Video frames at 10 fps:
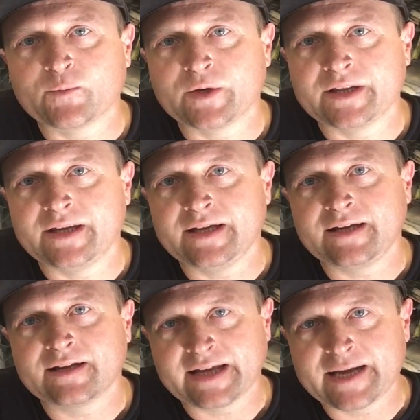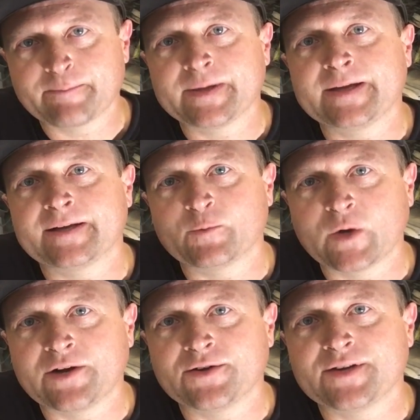with the clamping and
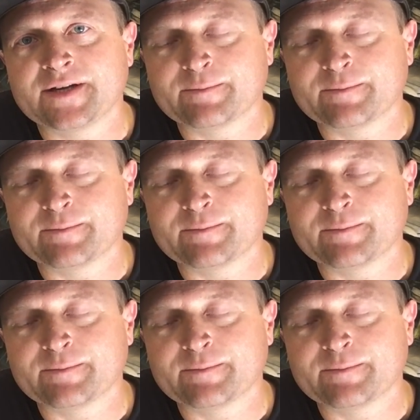welding